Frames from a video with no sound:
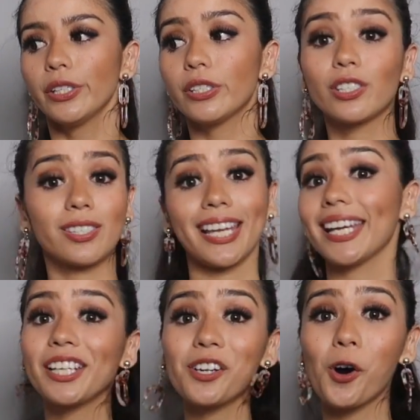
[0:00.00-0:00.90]
to
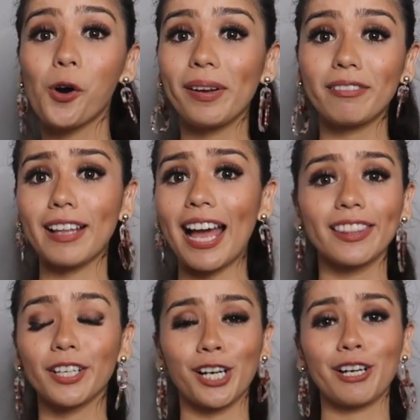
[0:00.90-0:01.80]
stay at home and
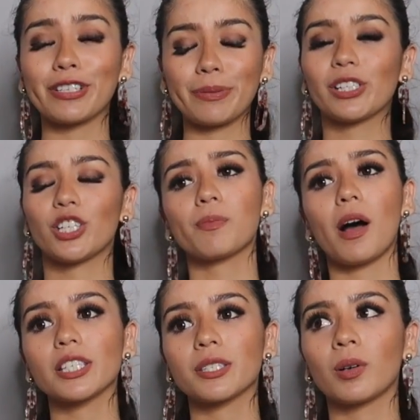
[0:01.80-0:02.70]
flatten the curve as much as
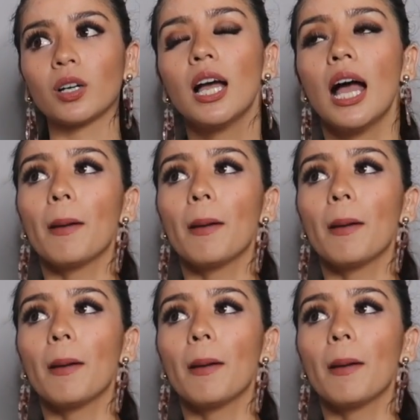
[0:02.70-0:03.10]
possible,